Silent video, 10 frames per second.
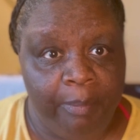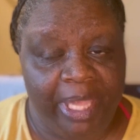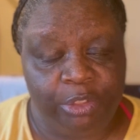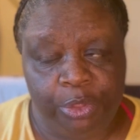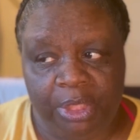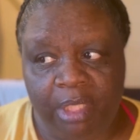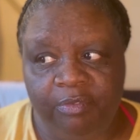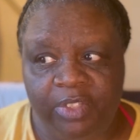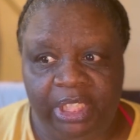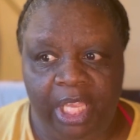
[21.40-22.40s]
back to another
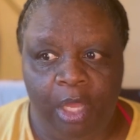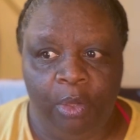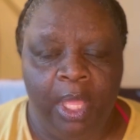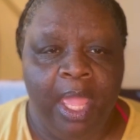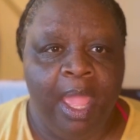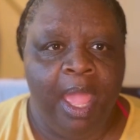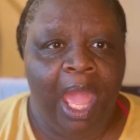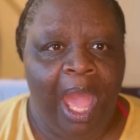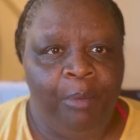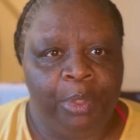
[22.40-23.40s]
video
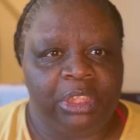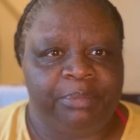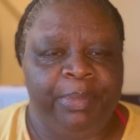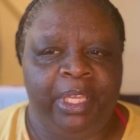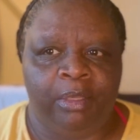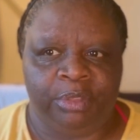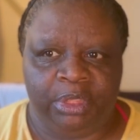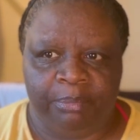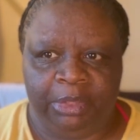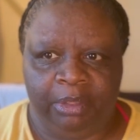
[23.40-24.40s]
i want to speak on
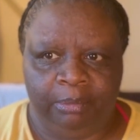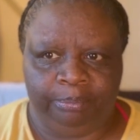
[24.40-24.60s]
something